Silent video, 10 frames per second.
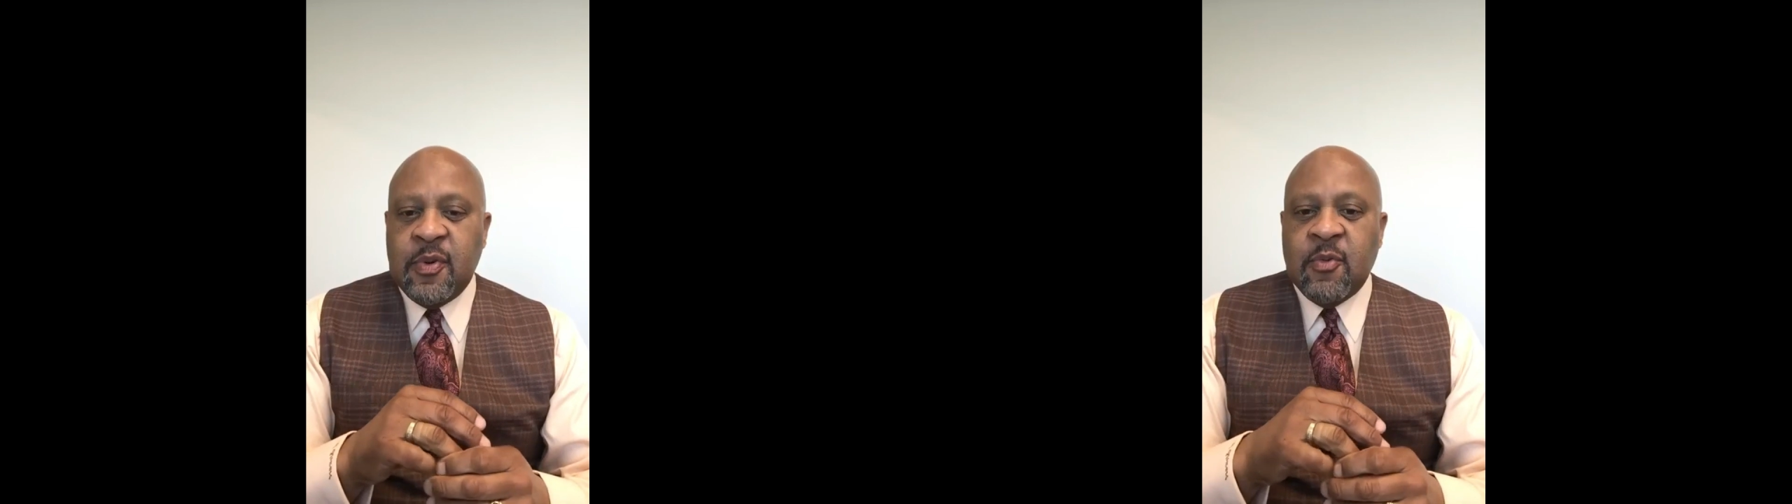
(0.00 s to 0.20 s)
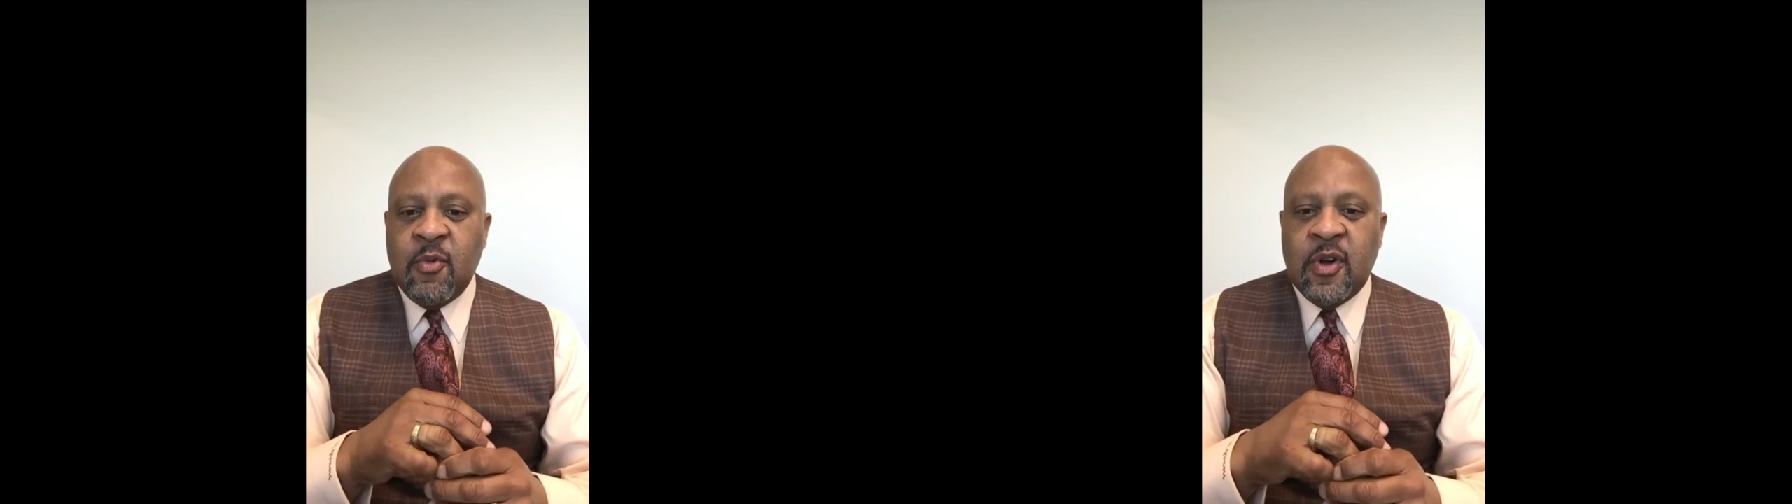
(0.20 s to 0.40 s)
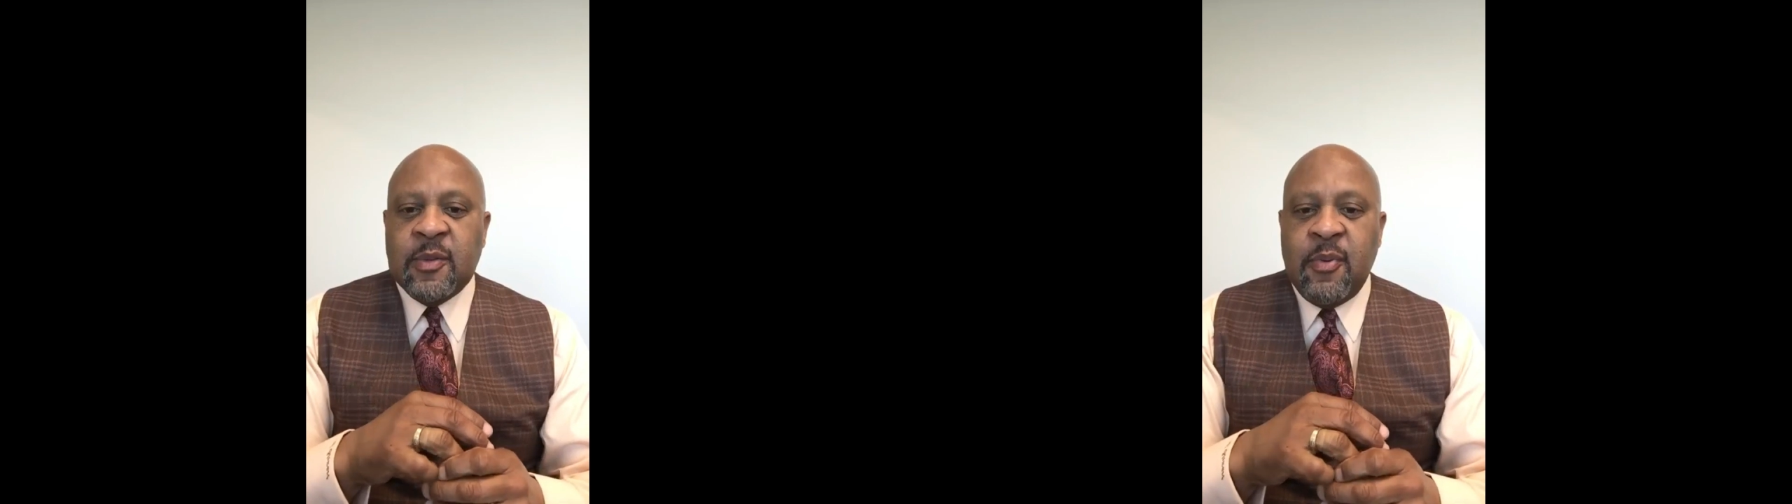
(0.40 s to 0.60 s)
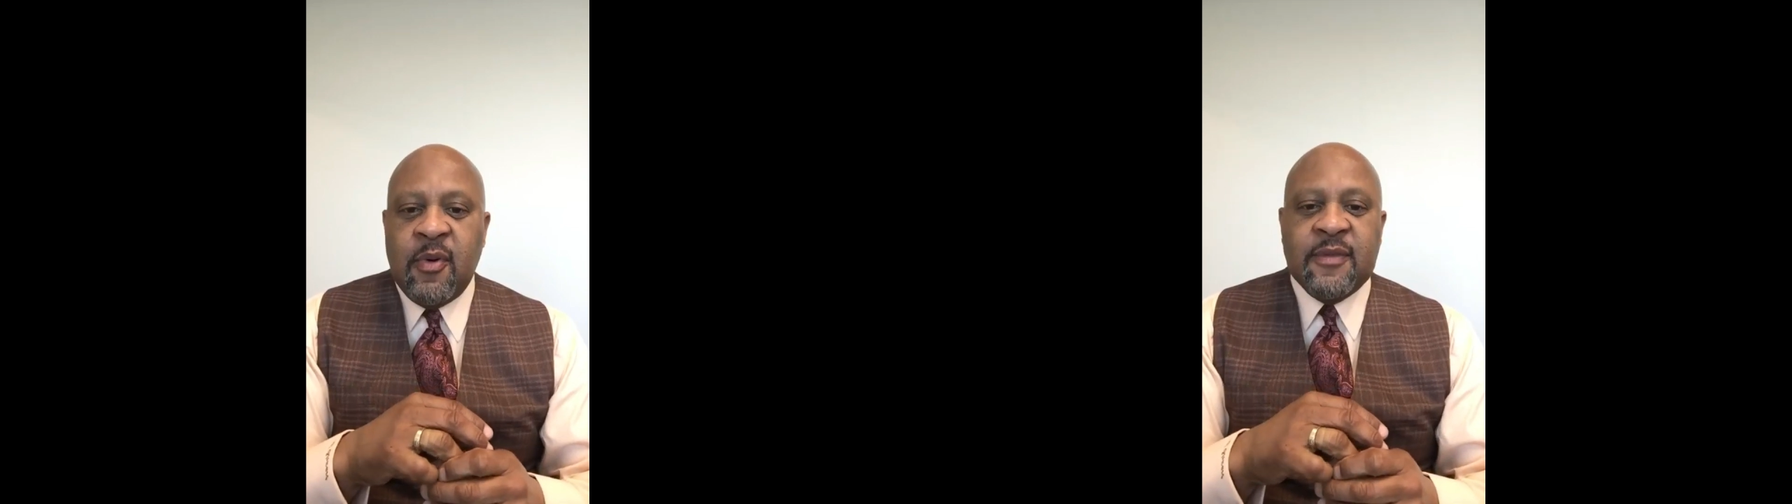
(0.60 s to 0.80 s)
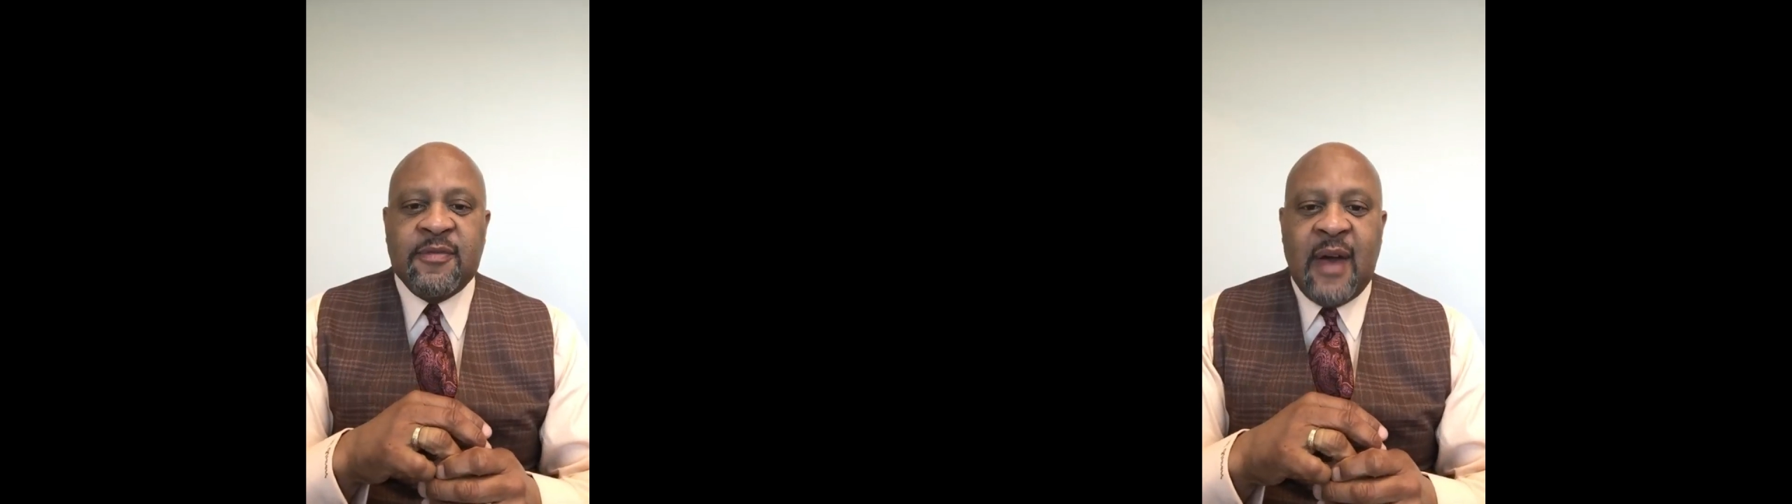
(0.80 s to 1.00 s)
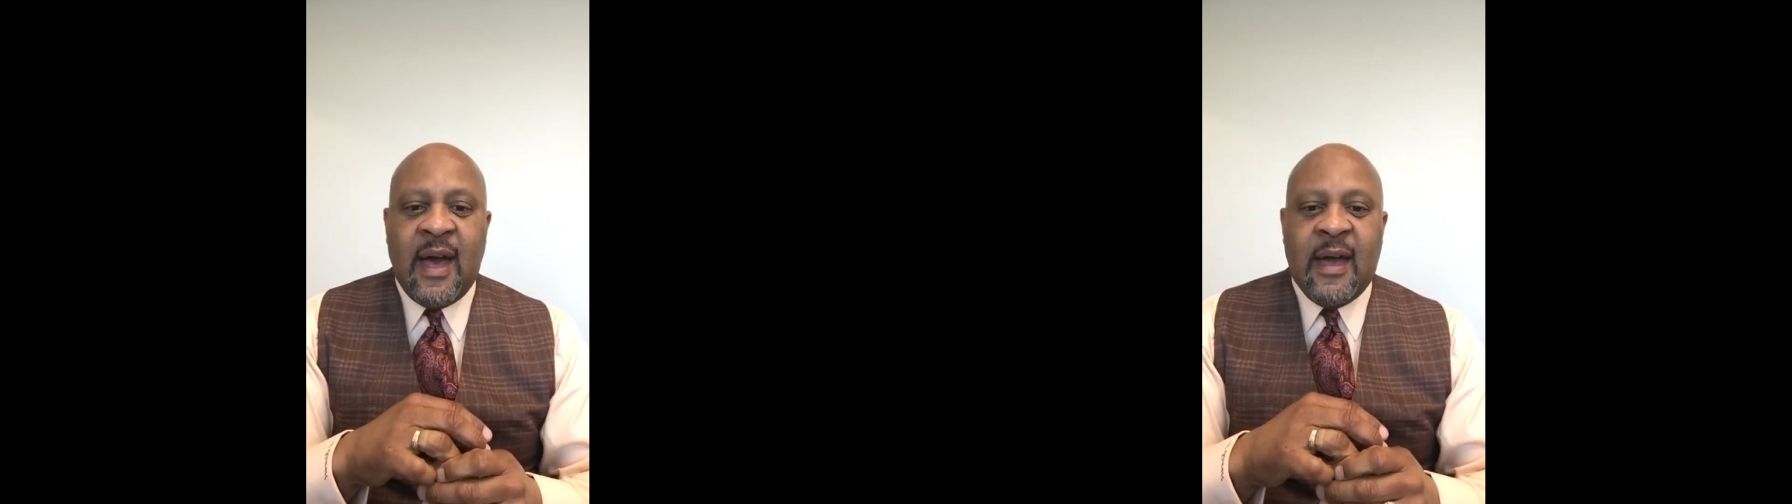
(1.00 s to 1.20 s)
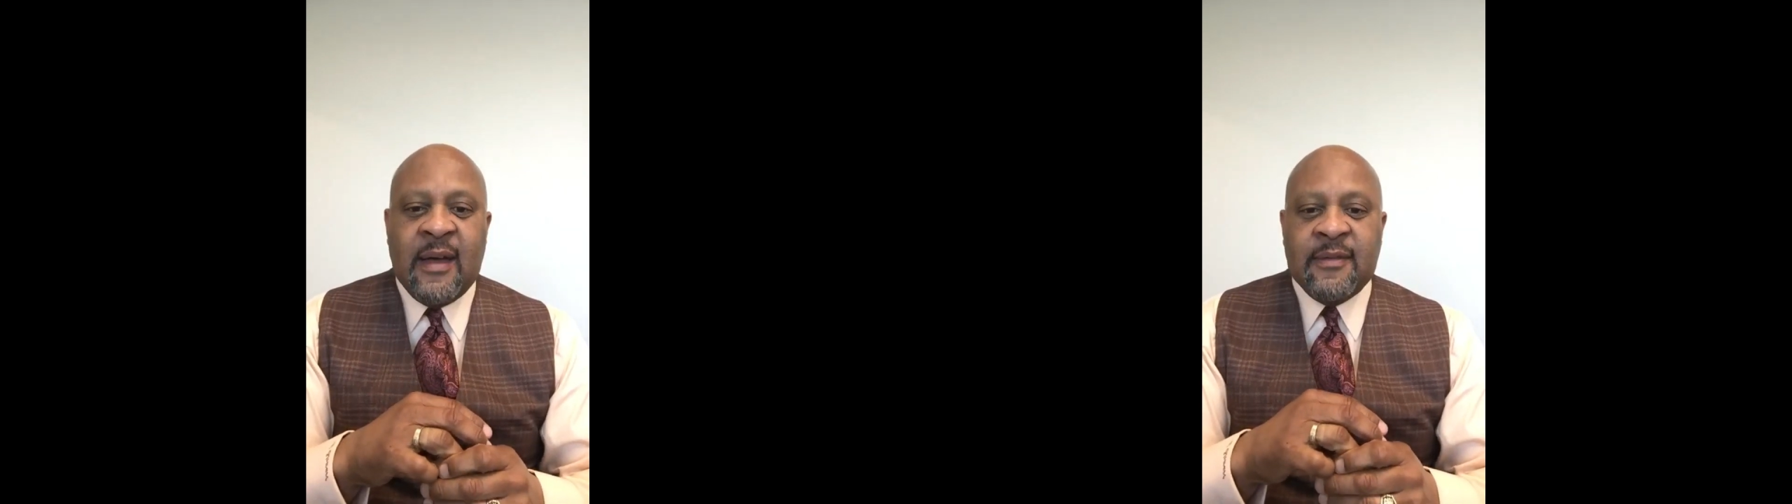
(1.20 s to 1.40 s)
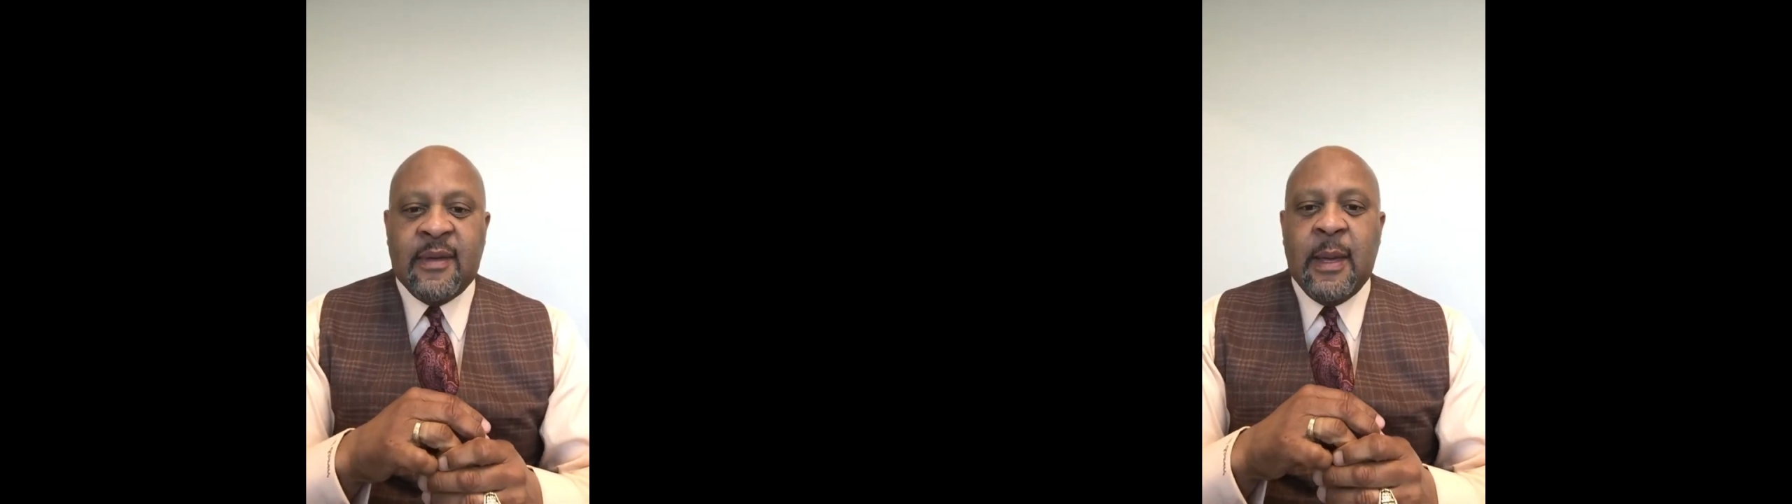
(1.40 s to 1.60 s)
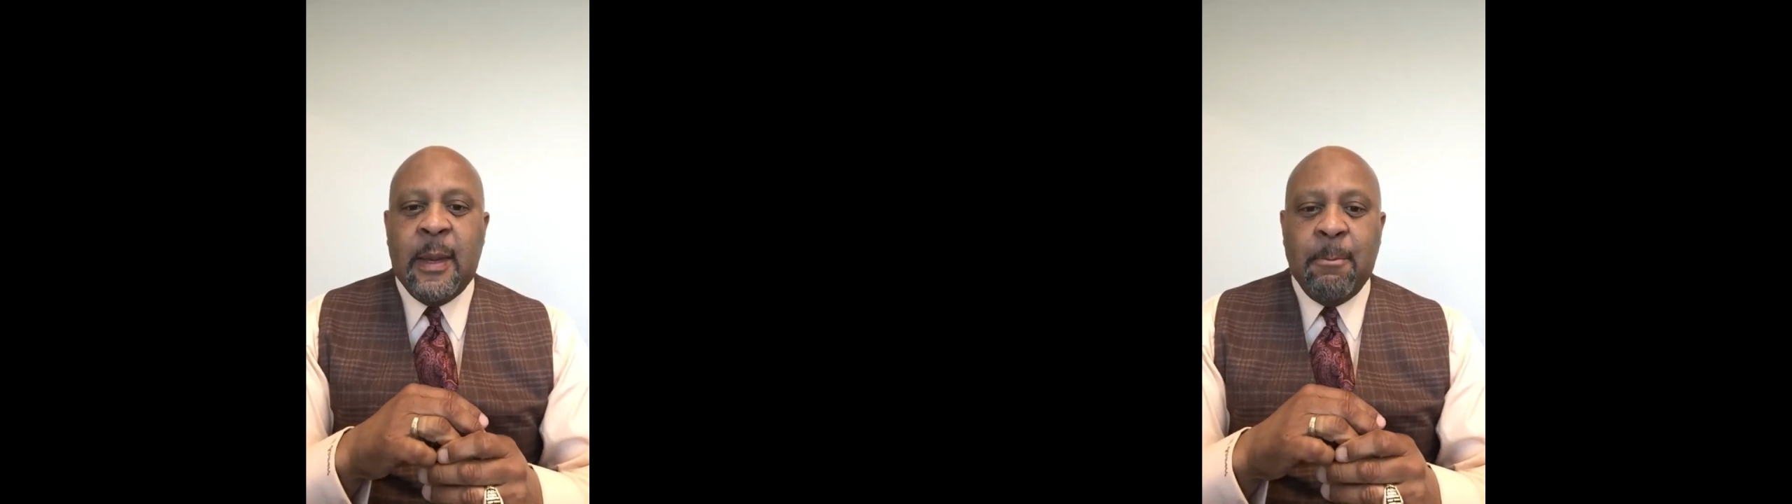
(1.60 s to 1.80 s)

put one point five